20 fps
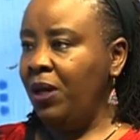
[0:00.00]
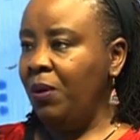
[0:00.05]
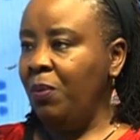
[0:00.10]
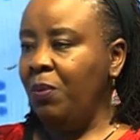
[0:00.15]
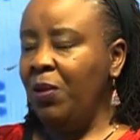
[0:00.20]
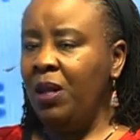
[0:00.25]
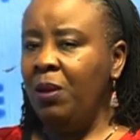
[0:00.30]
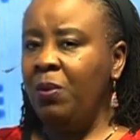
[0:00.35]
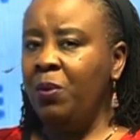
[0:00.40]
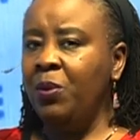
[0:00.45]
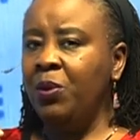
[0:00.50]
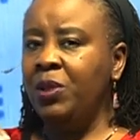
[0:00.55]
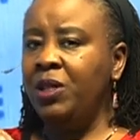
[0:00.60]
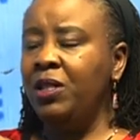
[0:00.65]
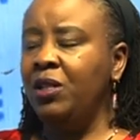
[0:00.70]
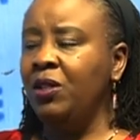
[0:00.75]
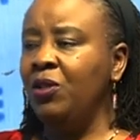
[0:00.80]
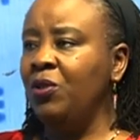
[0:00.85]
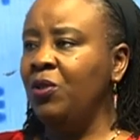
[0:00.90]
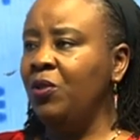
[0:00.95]
Many people
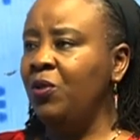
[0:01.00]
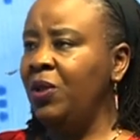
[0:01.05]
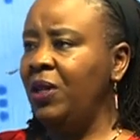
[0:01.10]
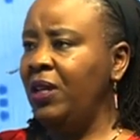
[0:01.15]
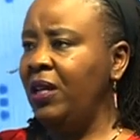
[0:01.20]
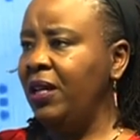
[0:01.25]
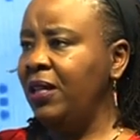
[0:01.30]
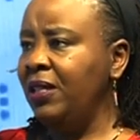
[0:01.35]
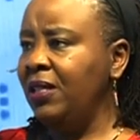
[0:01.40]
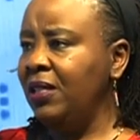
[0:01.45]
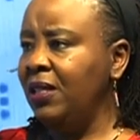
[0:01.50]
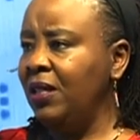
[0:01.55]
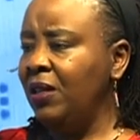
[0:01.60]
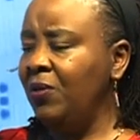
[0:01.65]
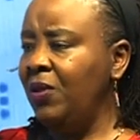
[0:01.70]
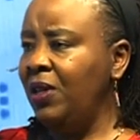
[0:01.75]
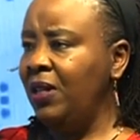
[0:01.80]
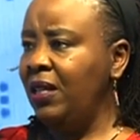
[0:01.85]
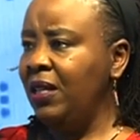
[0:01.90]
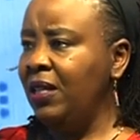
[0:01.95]
still don't relate,
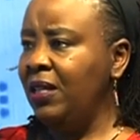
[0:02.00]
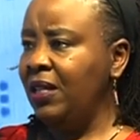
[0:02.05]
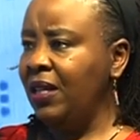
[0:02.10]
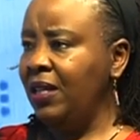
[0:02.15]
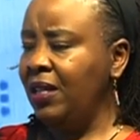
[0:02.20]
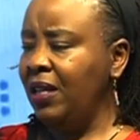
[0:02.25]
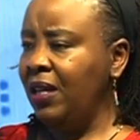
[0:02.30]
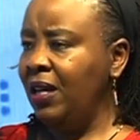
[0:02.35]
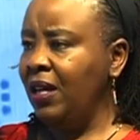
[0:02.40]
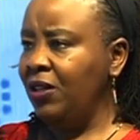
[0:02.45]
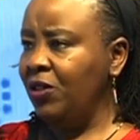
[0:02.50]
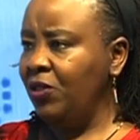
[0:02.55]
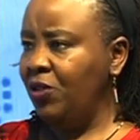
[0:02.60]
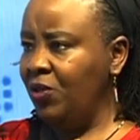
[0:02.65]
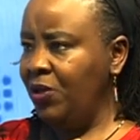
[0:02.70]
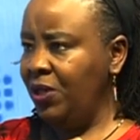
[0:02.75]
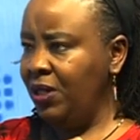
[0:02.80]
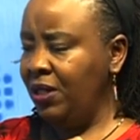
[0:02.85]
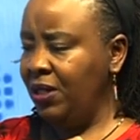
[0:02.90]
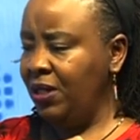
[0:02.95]
relate that they can
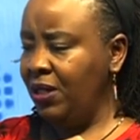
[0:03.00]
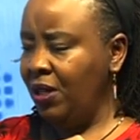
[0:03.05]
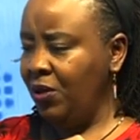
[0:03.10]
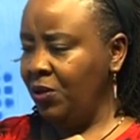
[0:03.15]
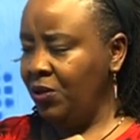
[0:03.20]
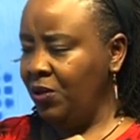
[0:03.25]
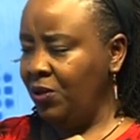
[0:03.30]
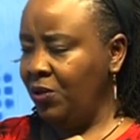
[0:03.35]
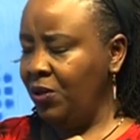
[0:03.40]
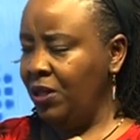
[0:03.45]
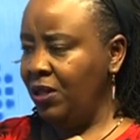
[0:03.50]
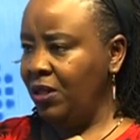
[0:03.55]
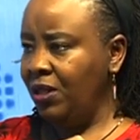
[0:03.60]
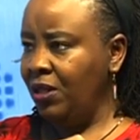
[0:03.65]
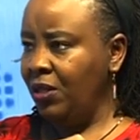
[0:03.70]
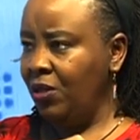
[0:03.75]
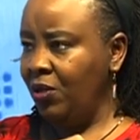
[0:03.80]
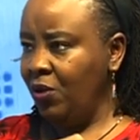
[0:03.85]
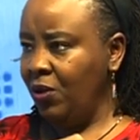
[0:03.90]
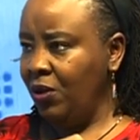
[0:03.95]
treat, they also treat
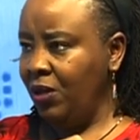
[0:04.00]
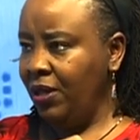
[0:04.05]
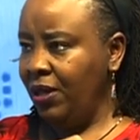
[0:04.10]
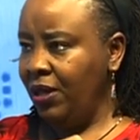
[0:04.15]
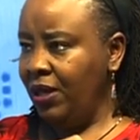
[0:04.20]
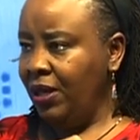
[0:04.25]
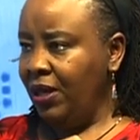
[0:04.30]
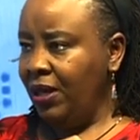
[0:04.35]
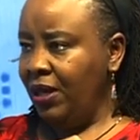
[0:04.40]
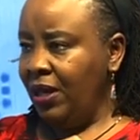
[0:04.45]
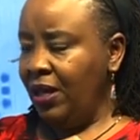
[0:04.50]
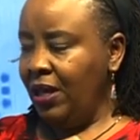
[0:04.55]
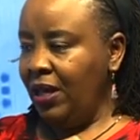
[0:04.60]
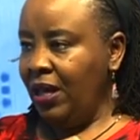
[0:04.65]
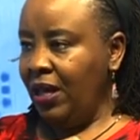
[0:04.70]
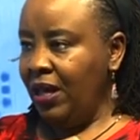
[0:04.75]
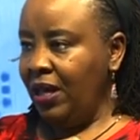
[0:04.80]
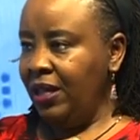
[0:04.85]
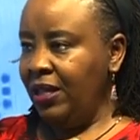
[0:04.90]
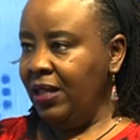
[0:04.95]
the dog. Mm-hmm.
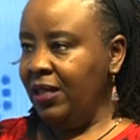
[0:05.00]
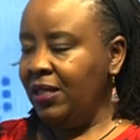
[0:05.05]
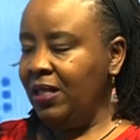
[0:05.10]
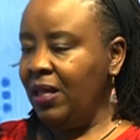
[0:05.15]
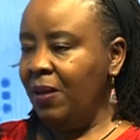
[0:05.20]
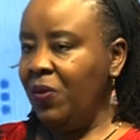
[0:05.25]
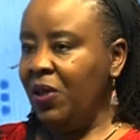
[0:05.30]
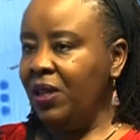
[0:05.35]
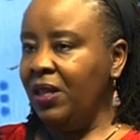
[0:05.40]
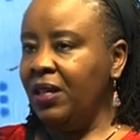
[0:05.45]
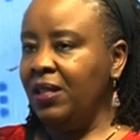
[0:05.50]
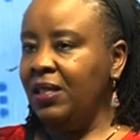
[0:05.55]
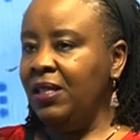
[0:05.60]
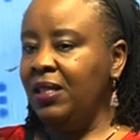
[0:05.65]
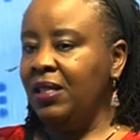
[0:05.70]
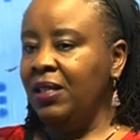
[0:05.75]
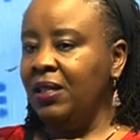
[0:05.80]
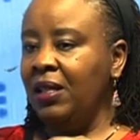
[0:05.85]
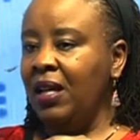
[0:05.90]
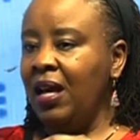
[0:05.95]
Yeah, it is something that
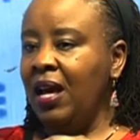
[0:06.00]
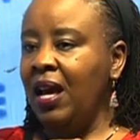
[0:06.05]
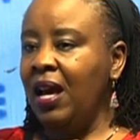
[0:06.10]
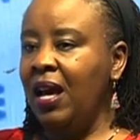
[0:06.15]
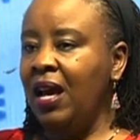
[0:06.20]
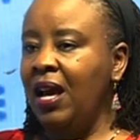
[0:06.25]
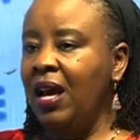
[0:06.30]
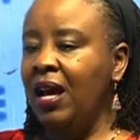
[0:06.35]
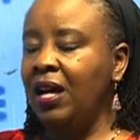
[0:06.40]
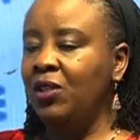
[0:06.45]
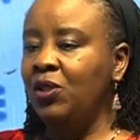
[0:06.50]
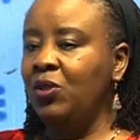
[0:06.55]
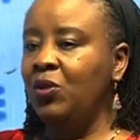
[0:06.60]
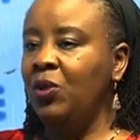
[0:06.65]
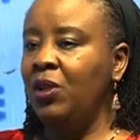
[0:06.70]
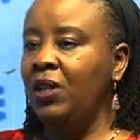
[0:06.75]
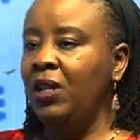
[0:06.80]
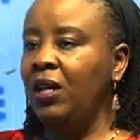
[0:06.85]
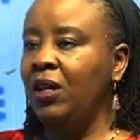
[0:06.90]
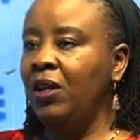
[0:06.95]
still has to
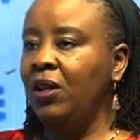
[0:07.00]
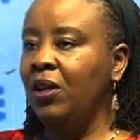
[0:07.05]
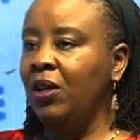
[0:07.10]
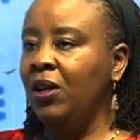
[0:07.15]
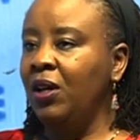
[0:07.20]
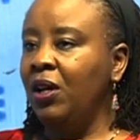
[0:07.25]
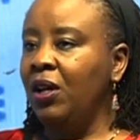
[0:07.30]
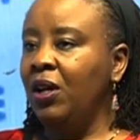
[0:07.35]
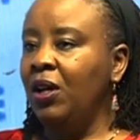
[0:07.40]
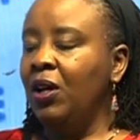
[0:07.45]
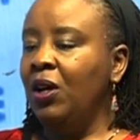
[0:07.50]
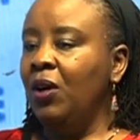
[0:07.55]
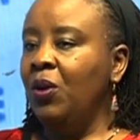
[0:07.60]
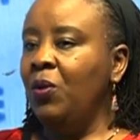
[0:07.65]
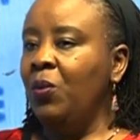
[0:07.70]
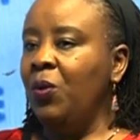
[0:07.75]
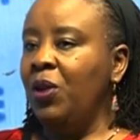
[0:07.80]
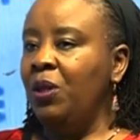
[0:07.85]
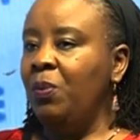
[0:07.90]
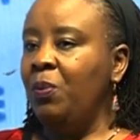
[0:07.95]
link
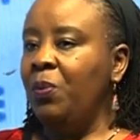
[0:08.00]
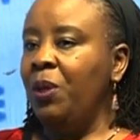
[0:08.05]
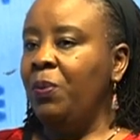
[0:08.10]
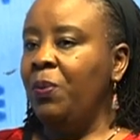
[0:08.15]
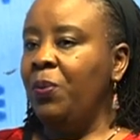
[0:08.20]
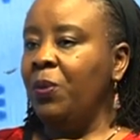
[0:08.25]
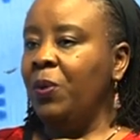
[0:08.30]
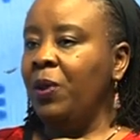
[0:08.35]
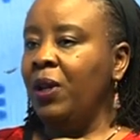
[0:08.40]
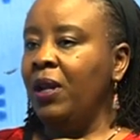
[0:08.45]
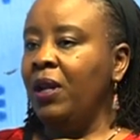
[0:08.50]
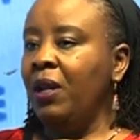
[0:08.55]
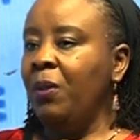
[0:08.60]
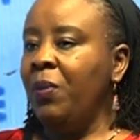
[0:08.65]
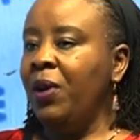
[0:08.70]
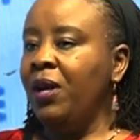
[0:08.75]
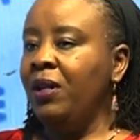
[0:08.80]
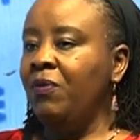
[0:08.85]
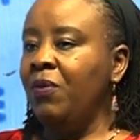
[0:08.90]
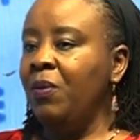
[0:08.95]
with people. And
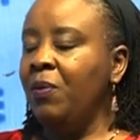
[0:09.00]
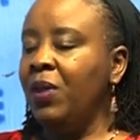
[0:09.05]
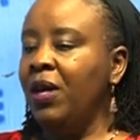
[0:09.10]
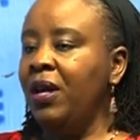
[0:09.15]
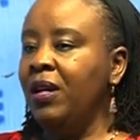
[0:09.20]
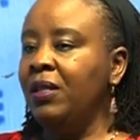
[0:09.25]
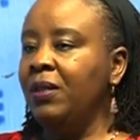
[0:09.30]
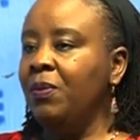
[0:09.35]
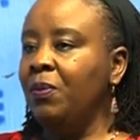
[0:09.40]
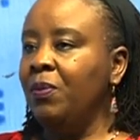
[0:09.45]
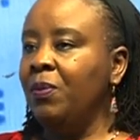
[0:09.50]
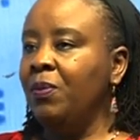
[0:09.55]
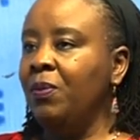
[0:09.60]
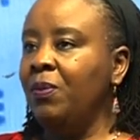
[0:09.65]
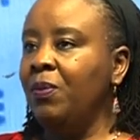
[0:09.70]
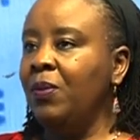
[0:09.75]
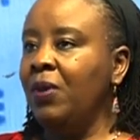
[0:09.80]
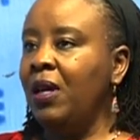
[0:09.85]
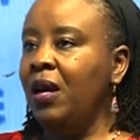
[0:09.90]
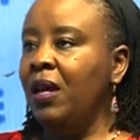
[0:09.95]
apart from that,
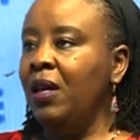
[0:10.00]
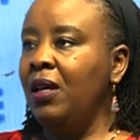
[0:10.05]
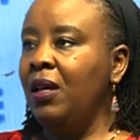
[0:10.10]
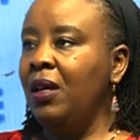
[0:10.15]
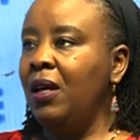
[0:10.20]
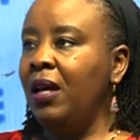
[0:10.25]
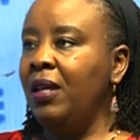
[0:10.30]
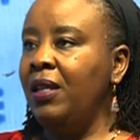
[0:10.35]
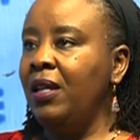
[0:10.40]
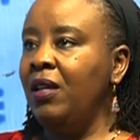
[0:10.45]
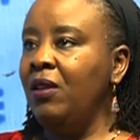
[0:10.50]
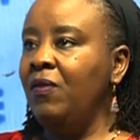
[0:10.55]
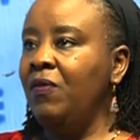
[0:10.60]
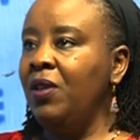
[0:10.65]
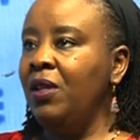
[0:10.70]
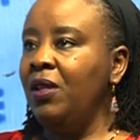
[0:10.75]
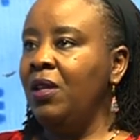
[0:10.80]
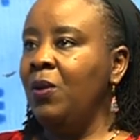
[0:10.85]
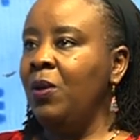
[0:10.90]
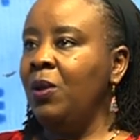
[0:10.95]
at the end of the
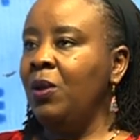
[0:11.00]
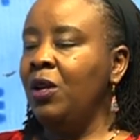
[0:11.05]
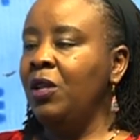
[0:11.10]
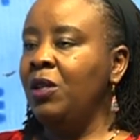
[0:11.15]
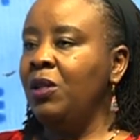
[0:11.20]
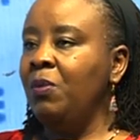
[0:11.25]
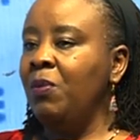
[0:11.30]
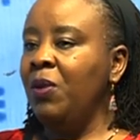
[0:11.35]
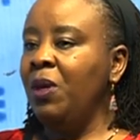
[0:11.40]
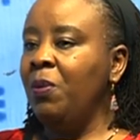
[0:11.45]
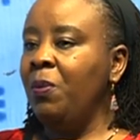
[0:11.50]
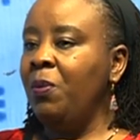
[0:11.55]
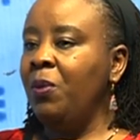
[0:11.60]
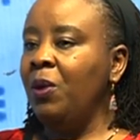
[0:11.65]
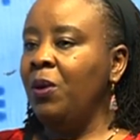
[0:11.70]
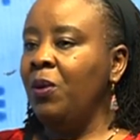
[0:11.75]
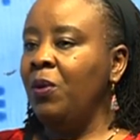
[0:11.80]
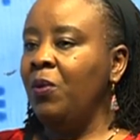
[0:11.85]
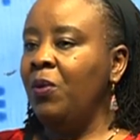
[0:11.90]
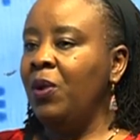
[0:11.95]
day, when you actually make
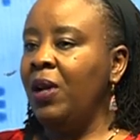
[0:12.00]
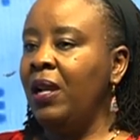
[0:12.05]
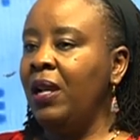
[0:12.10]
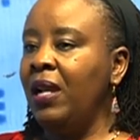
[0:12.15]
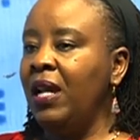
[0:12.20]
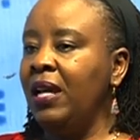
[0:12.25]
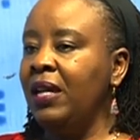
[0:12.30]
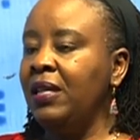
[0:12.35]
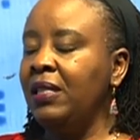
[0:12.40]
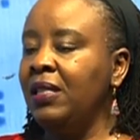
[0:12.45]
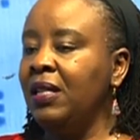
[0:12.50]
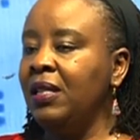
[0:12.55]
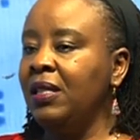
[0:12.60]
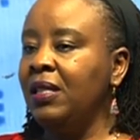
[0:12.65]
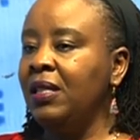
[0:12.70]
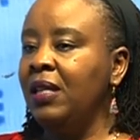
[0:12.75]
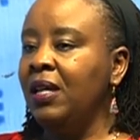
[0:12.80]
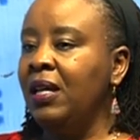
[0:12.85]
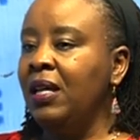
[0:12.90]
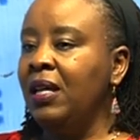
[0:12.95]
people realize that
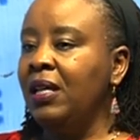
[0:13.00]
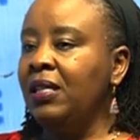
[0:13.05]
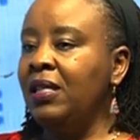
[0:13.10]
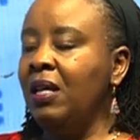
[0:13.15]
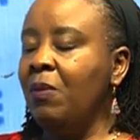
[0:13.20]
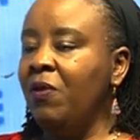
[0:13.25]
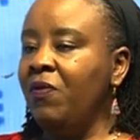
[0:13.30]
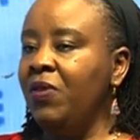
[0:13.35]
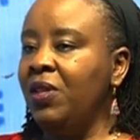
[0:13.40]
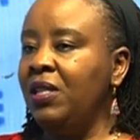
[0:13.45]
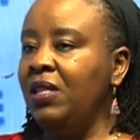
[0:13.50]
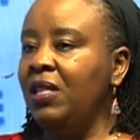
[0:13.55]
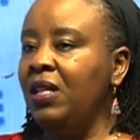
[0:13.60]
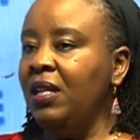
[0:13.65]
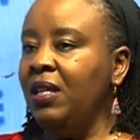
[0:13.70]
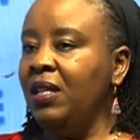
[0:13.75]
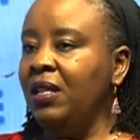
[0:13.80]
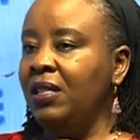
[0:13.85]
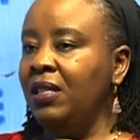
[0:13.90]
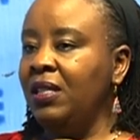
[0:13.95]
some of the
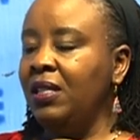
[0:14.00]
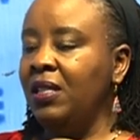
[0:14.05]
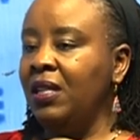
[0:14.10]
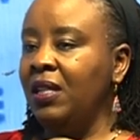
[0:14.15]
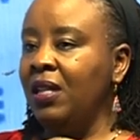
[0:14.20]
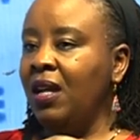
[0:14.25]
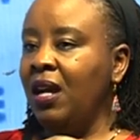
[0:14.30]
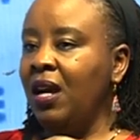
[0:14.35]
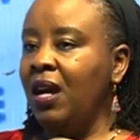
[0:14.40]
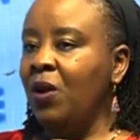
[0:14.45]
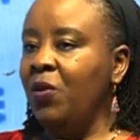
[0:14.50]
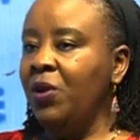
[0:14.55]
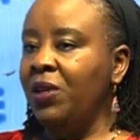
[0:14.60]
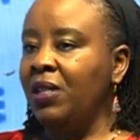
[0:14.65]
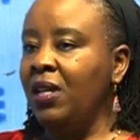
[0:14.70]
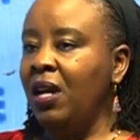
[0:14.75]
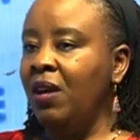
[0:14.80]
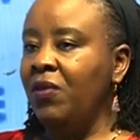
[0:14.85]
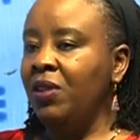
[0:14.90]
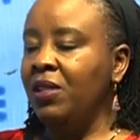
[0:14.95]
sicknesses that the cow is
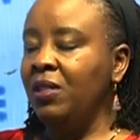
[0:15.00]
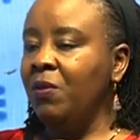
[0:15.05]
having, some